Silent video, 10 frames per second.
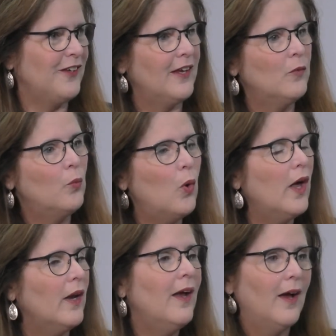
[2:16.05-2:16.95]
And
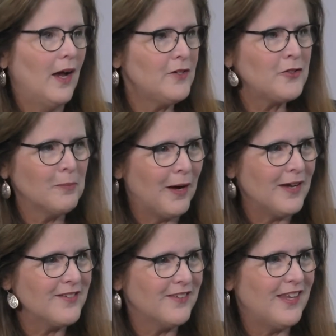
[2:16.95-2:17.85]
what I
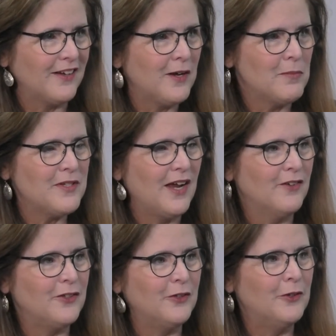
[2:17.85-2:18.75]
surmise that comes down
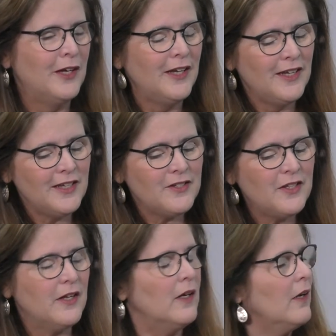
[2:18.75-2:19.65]
to is
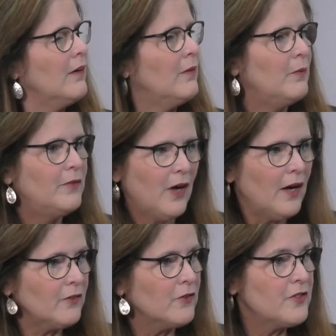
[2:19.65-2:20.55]
that
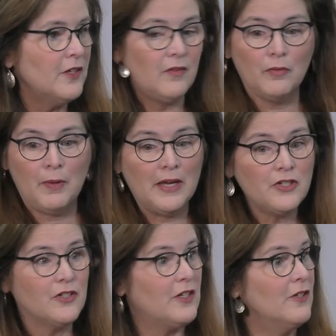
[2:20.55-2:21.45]
doctors think if a
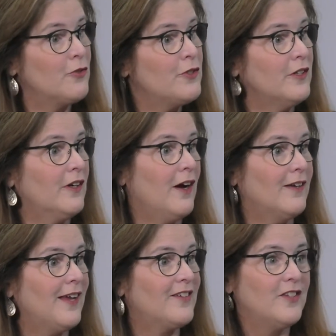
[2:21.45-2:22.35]
patient's interested in
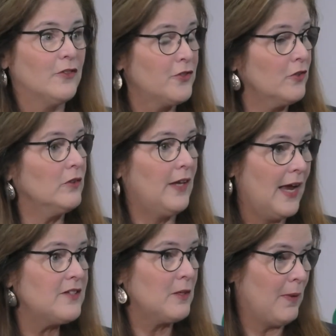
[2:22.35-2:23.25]
contacts, they'll certainly
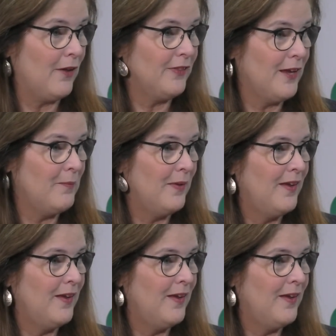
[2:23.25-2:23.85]
ask about them.